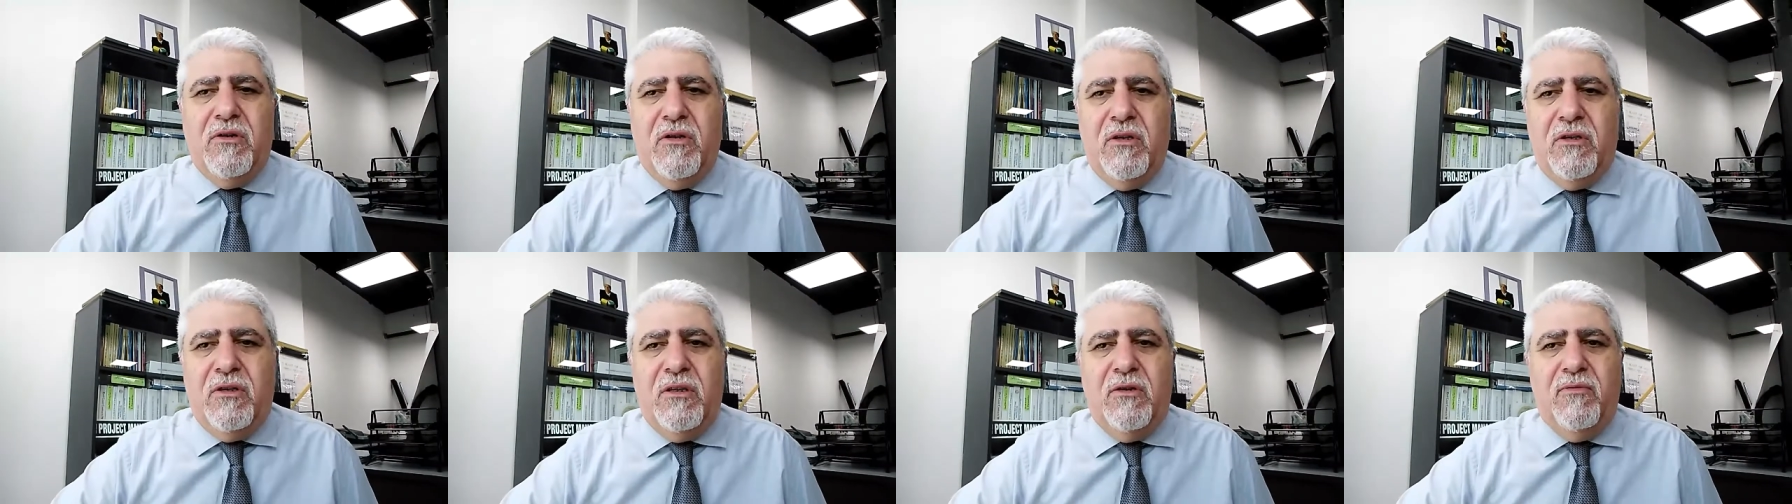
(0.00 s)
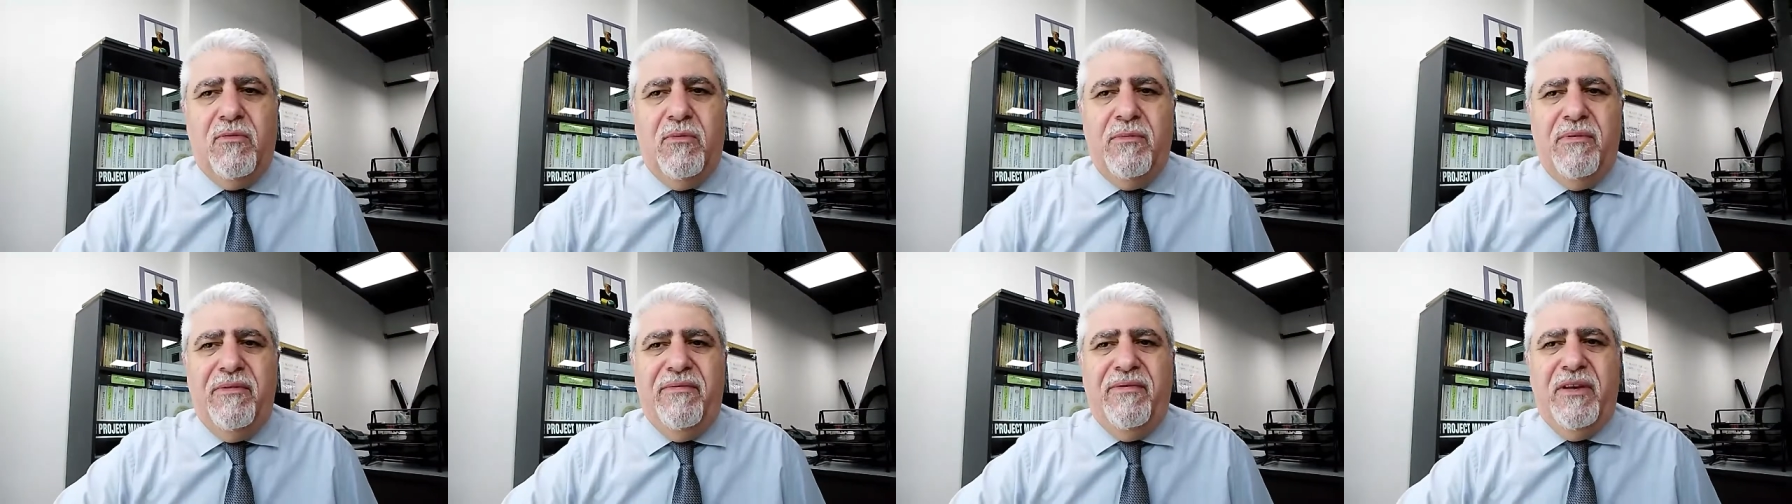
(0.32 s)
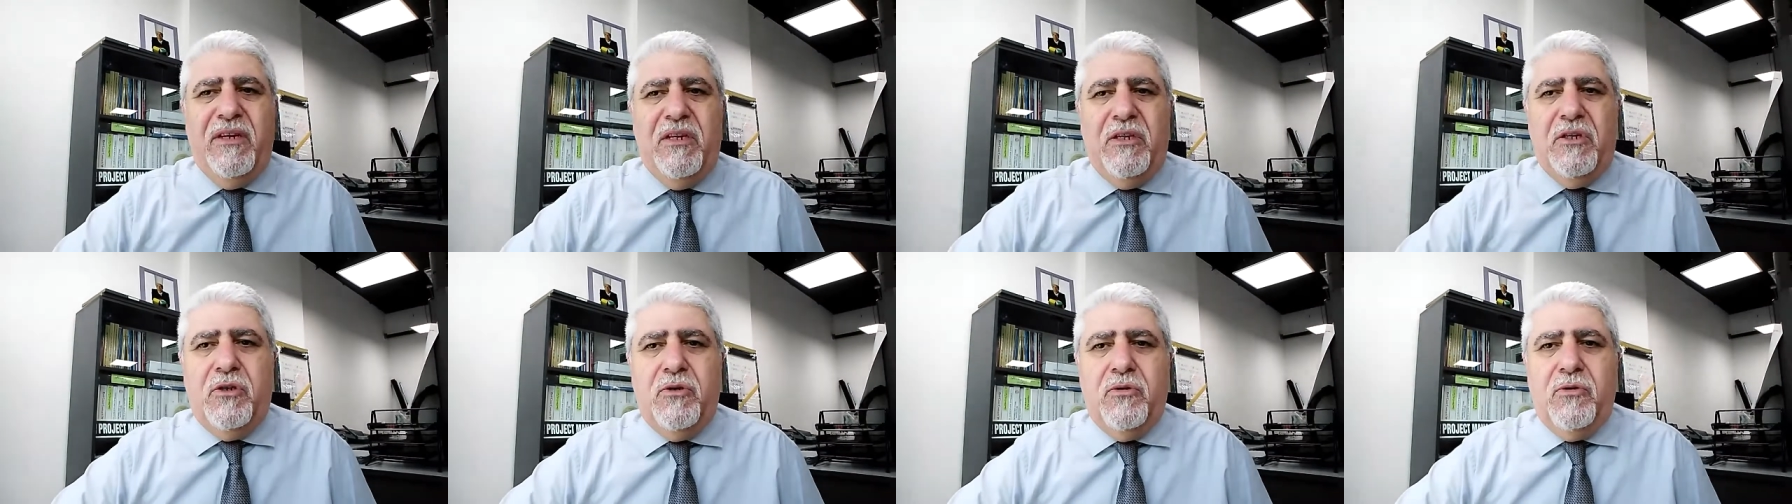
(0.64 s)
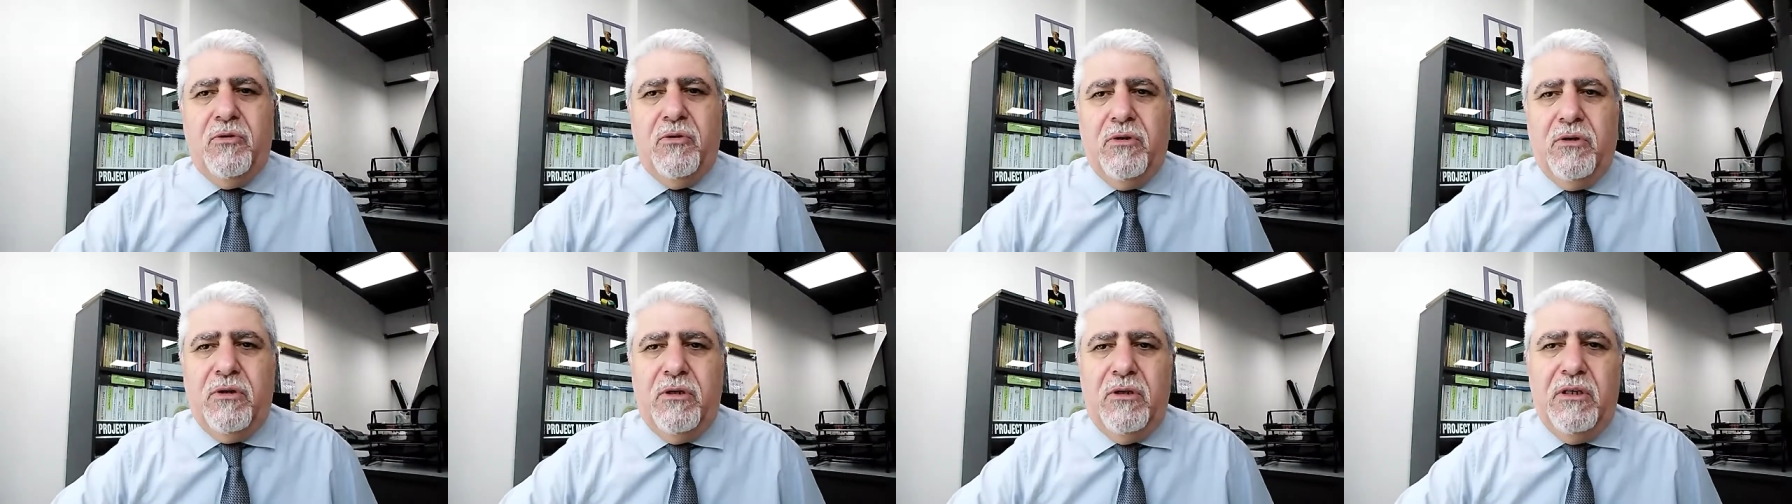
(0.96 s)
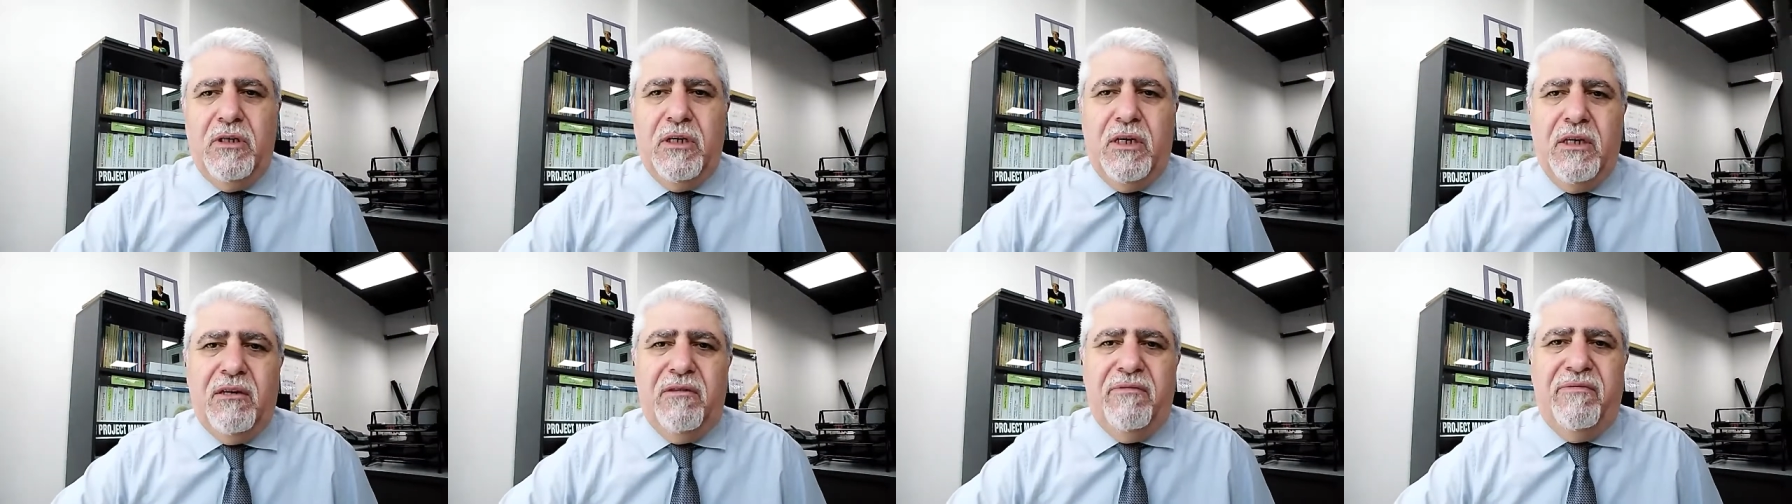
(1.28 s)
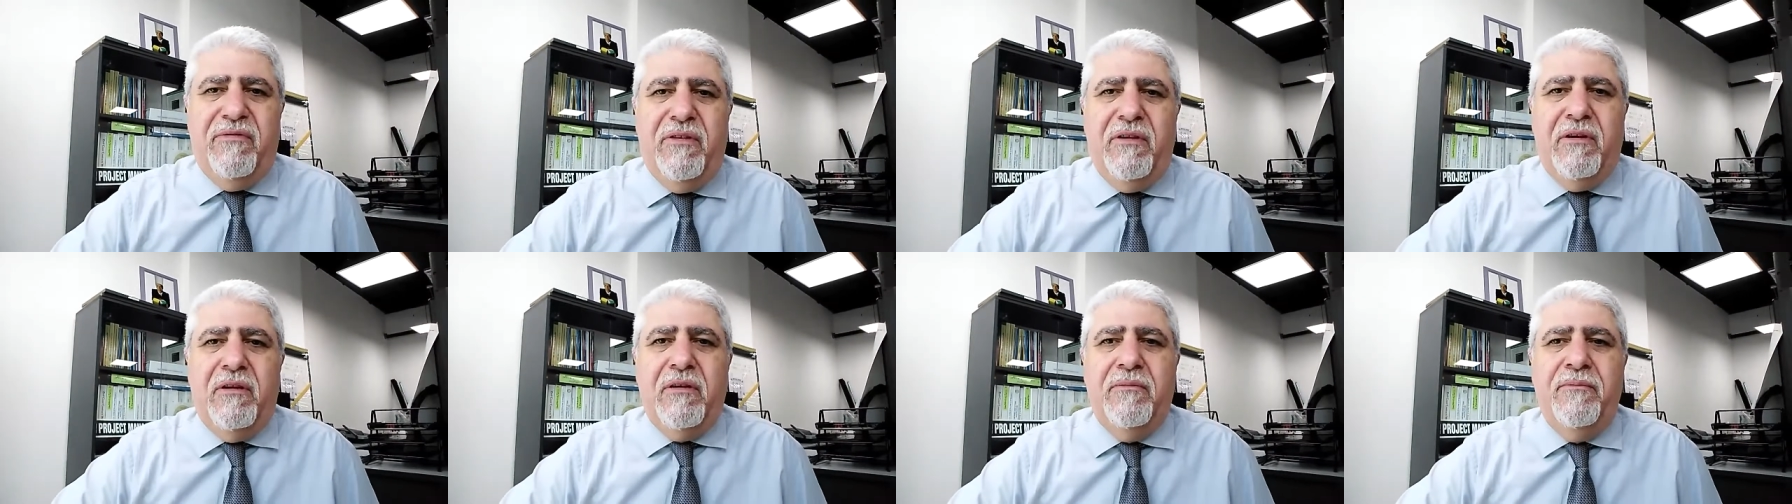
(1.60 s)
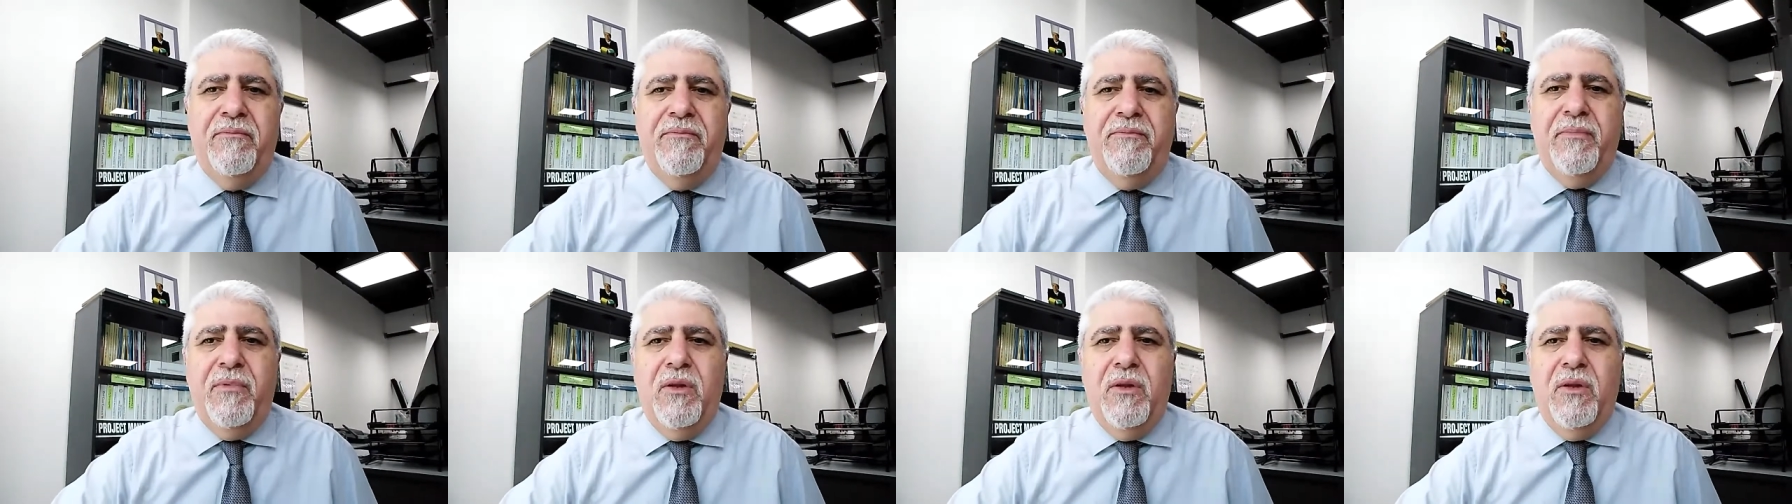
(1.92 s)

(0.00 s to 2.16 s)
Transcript: so this will be very short, and you can refer